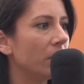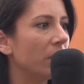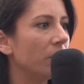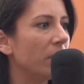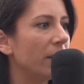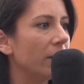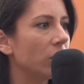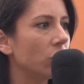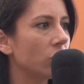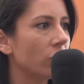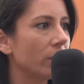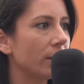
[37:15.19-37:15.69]

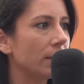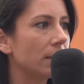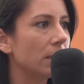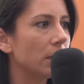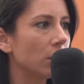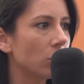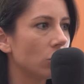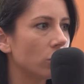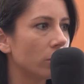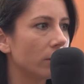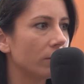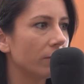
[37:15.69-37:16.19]
My
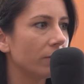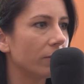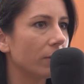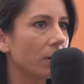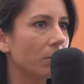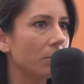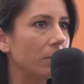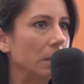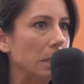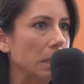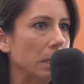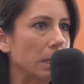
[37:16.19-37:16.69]
transition
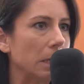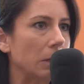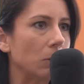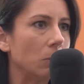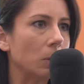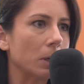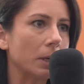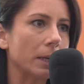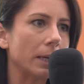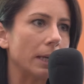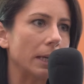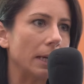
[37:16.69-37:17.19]
from being
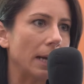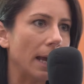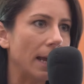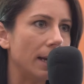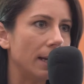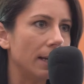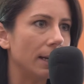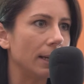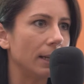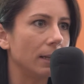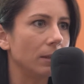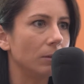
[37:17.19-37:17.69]
working in
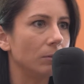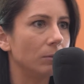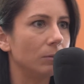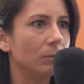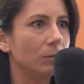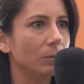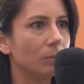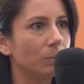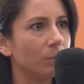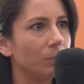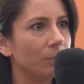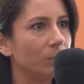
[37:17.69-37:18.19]
editing
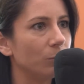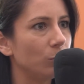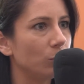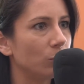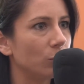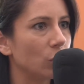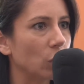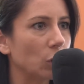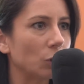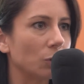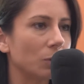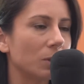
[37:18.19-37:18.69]
and
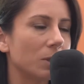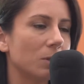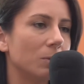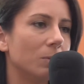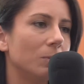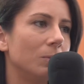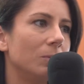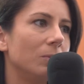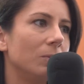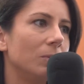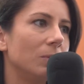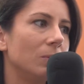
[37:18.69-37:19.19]

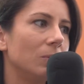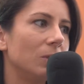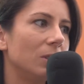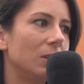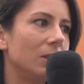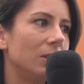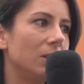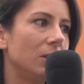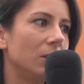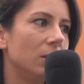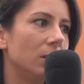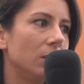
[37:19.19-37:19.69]
journalism
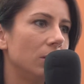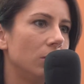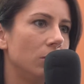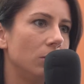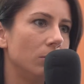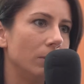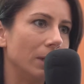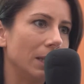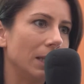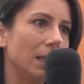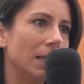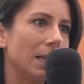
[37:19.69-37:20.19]
to
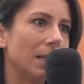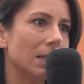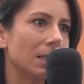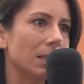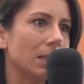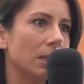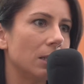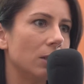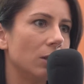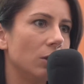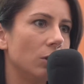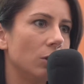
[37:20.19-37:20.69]
doing
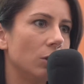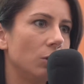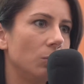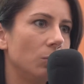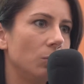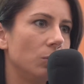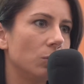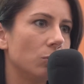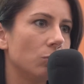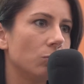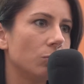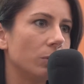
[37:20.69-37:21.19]
this
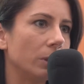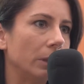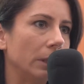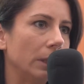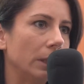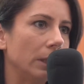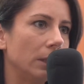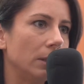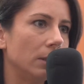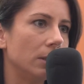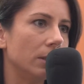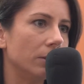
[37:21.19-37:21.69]
was
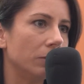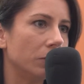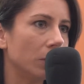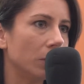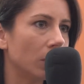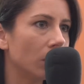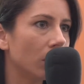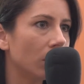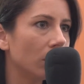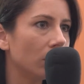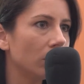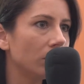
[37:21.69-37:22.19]
really
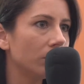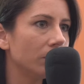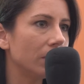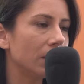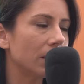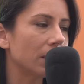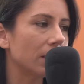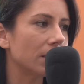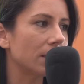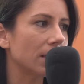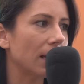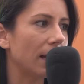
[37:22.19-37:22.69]
difficult
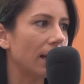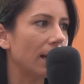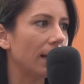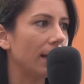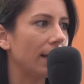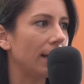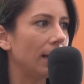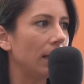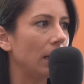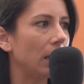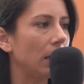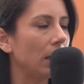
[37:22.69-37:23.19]
because
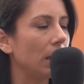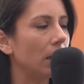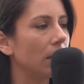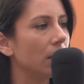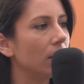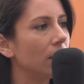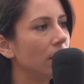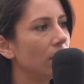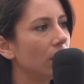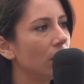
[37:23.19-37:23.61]
I